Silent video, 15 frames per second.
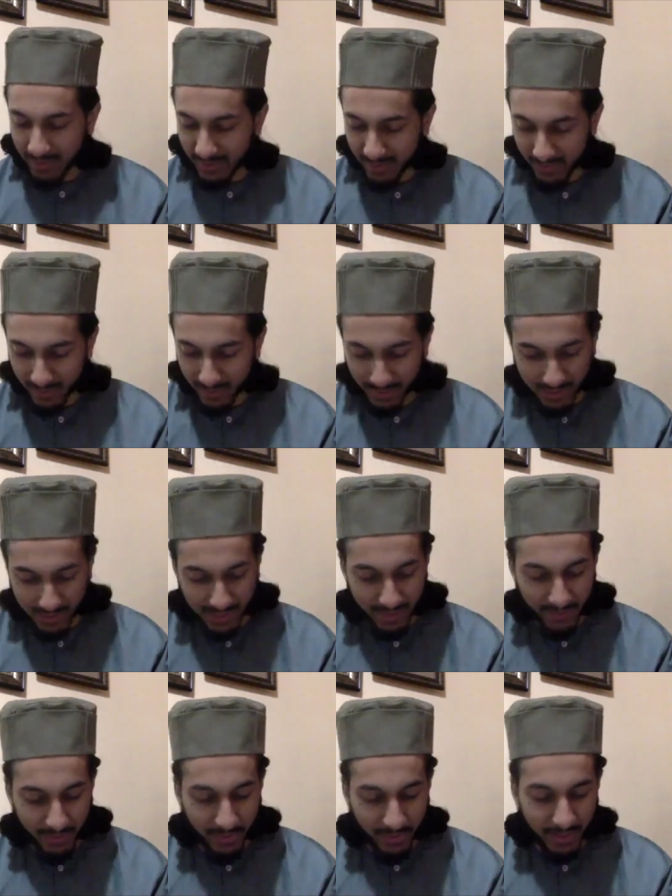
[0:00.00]
just like every
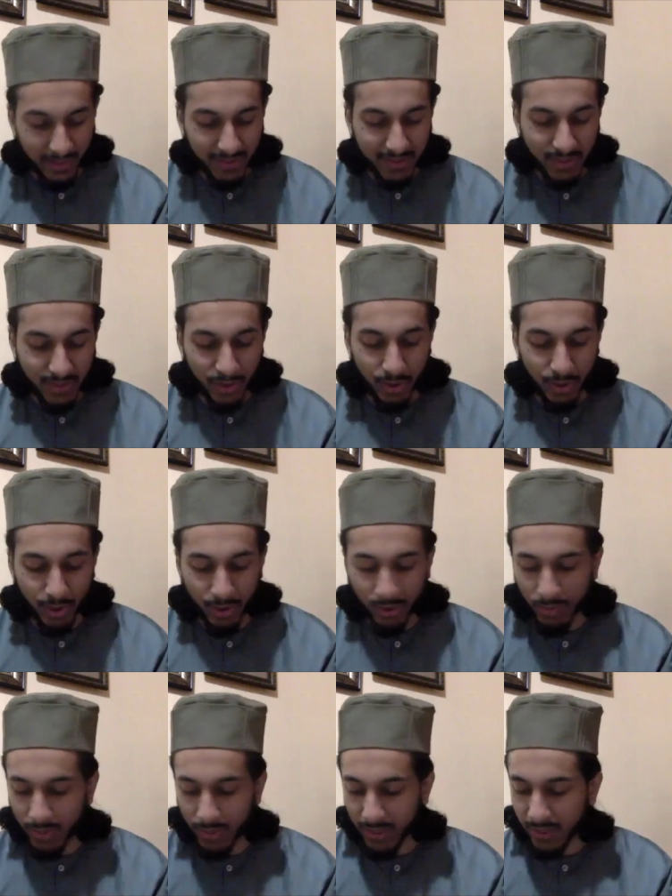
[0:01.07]
week. This is the third
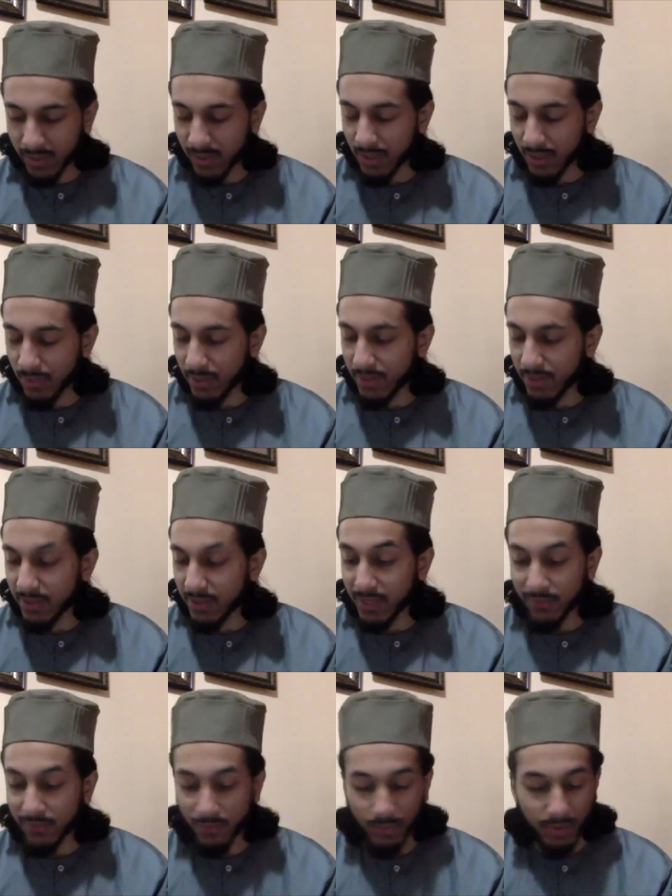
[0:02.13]
week. I want to thank
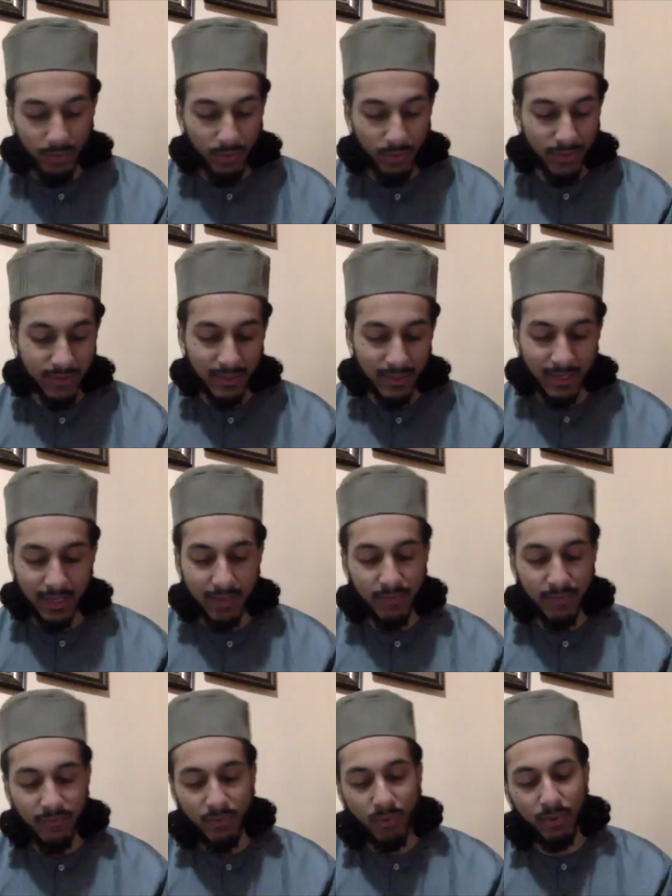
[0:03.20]
everyone once again
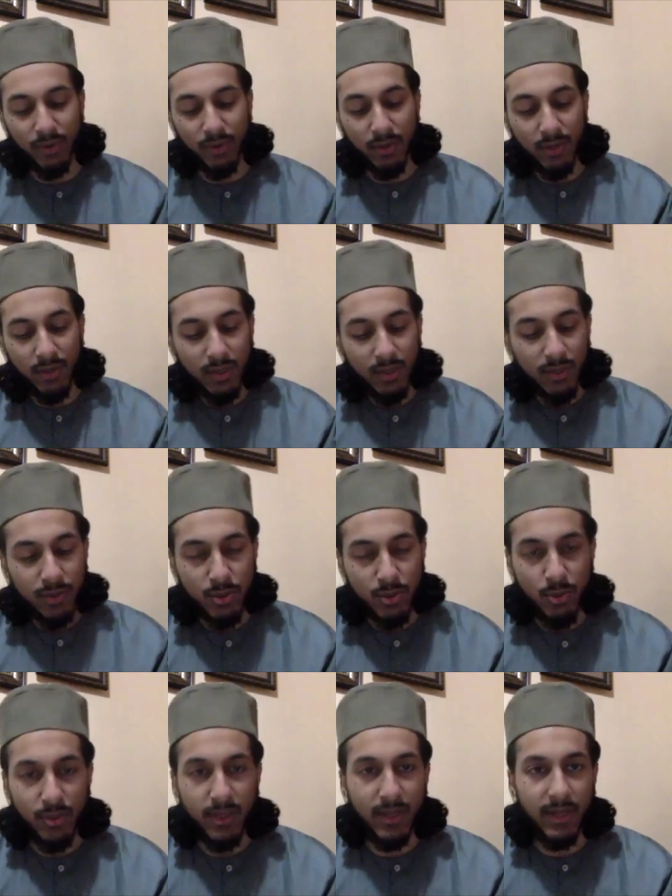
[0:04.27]
for
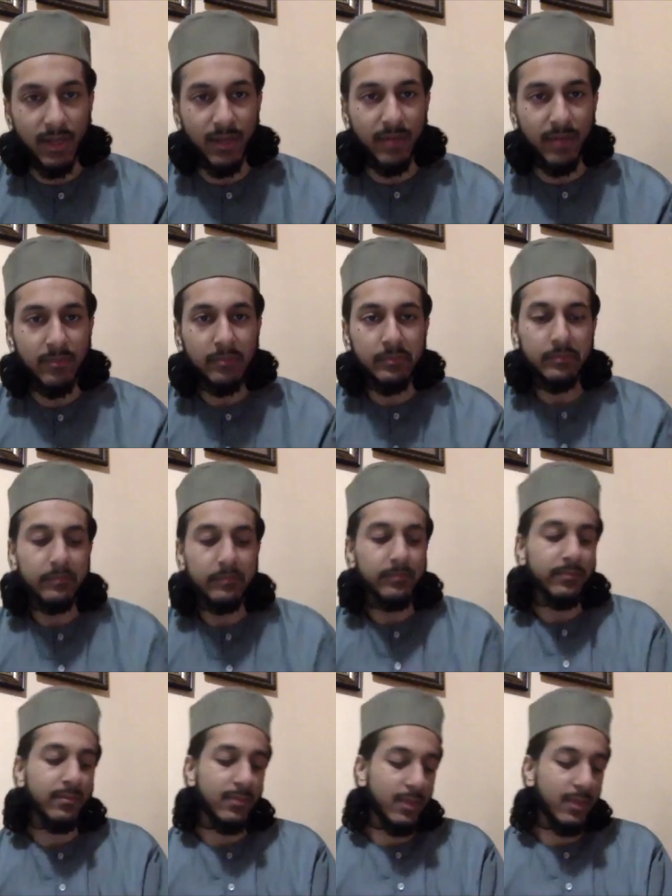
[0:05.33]
tuning in.
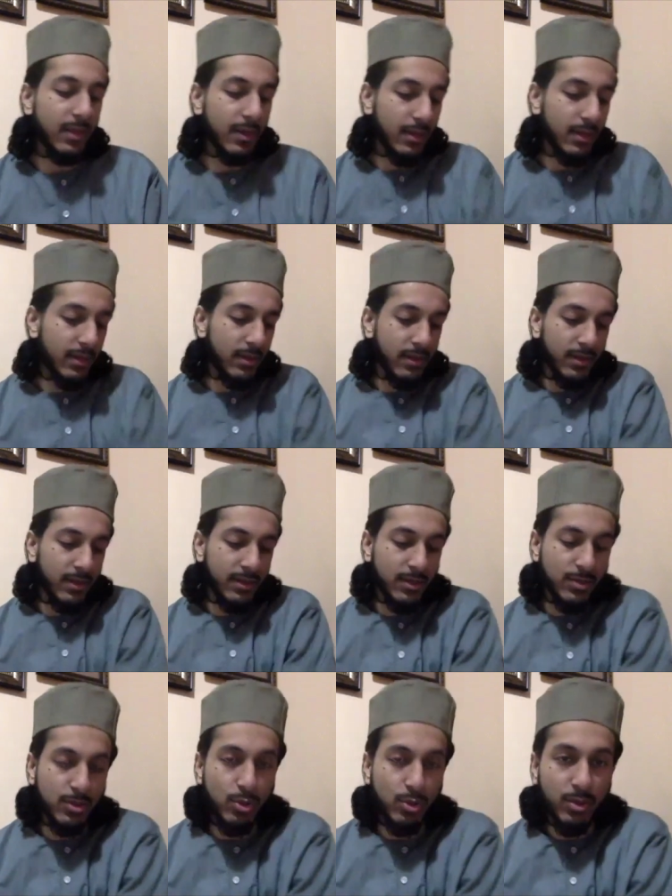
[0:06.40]
And this is
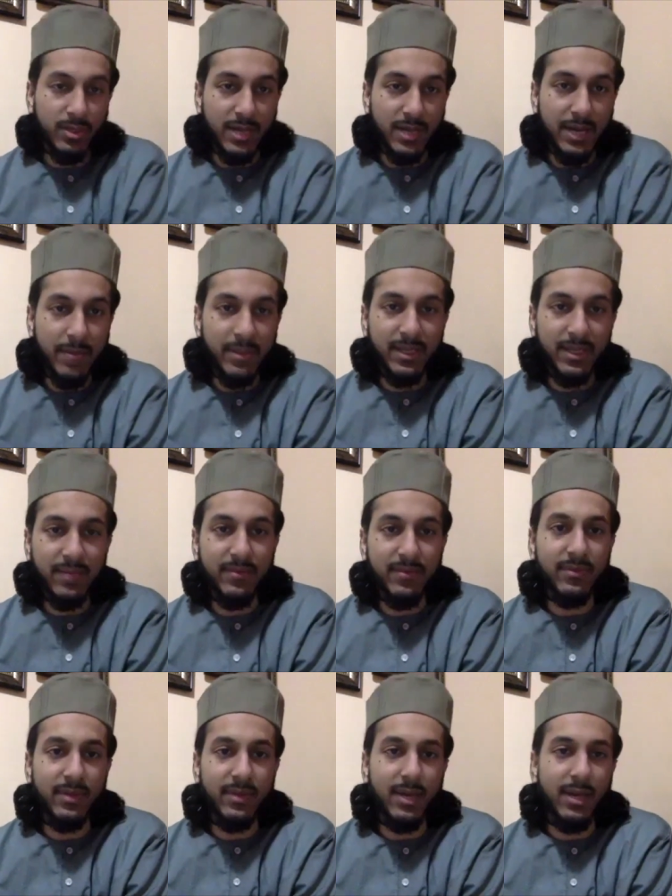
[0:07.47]
your time at the end of the
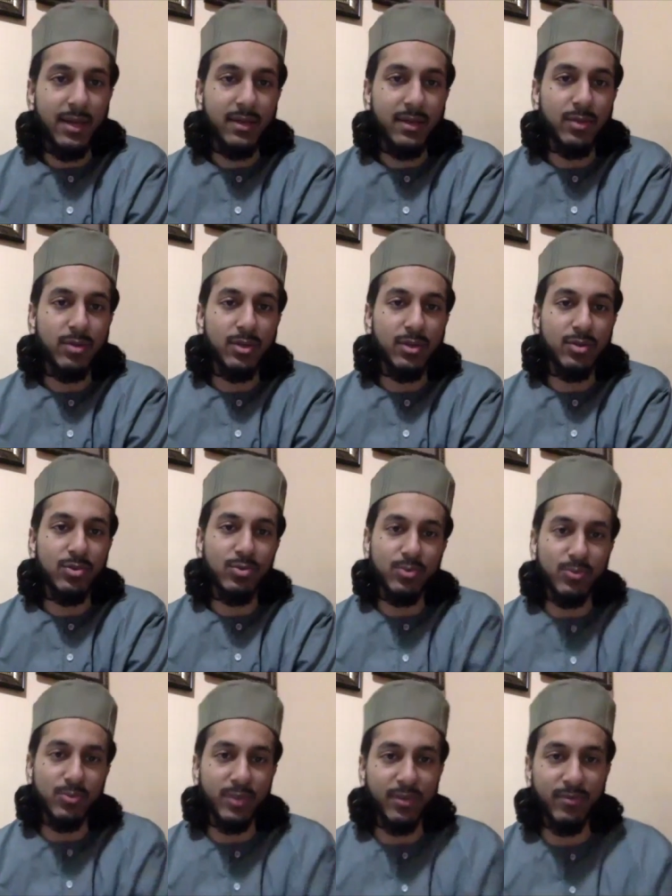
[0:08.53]
day, and you can choose
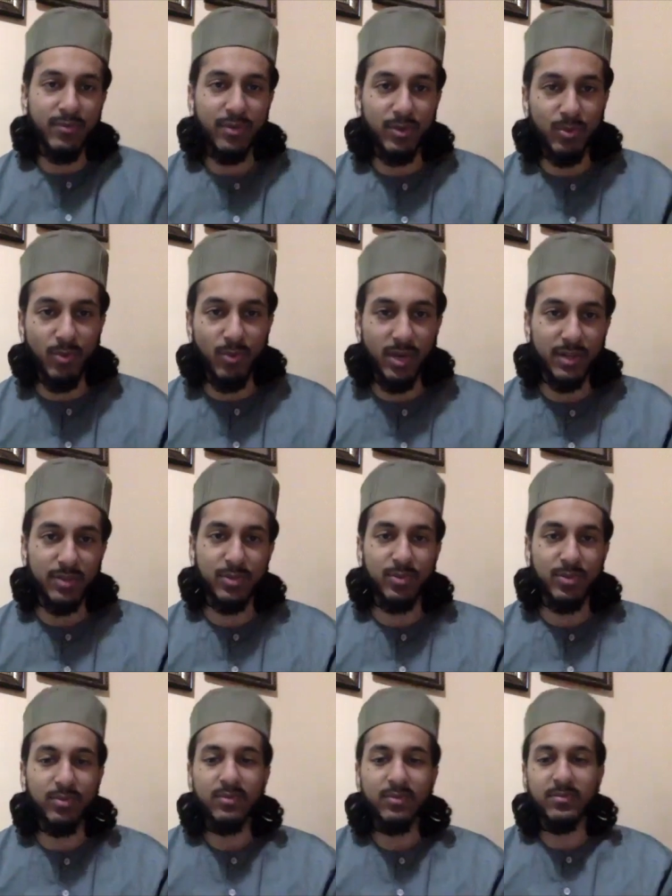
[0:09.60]
whatever you want to
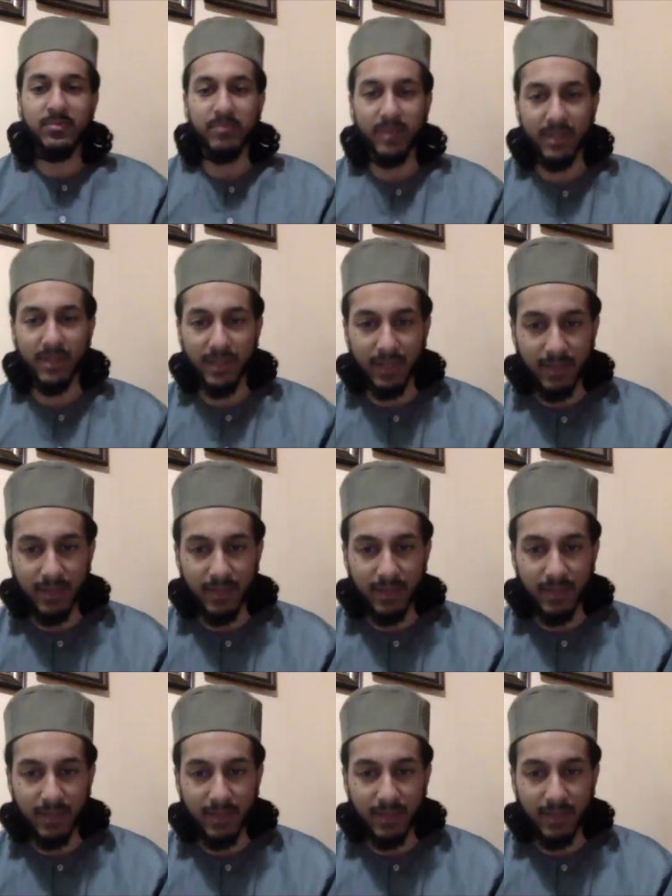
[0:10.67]
do. But yet,